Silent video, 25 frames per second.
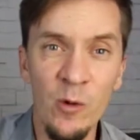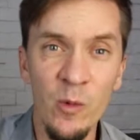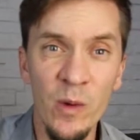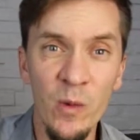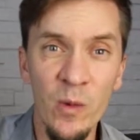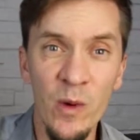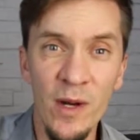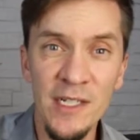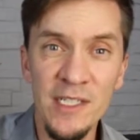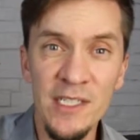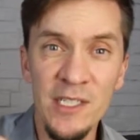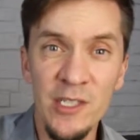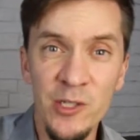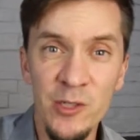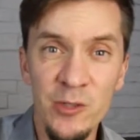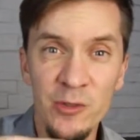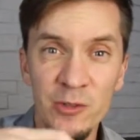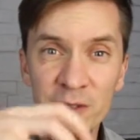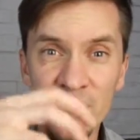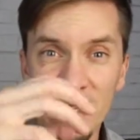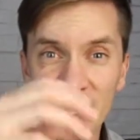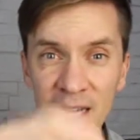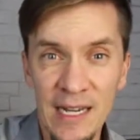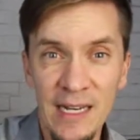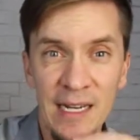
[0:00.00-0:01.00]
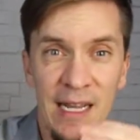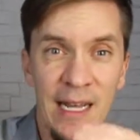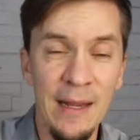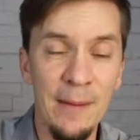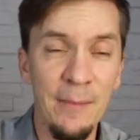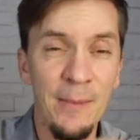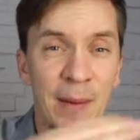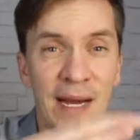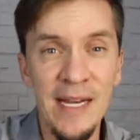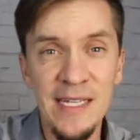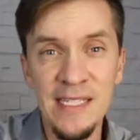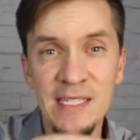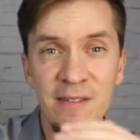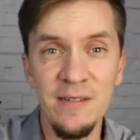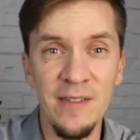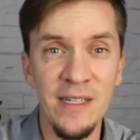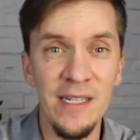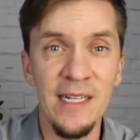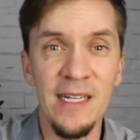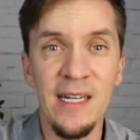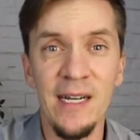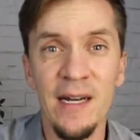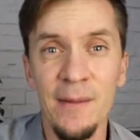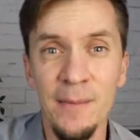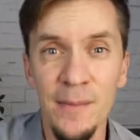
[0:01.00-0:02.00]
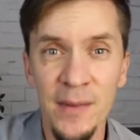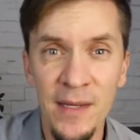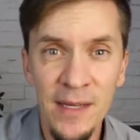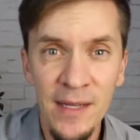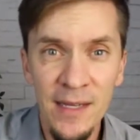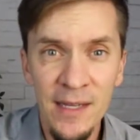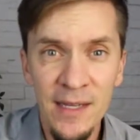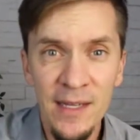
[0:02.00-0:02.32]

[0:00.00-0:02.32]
We want to create a passive income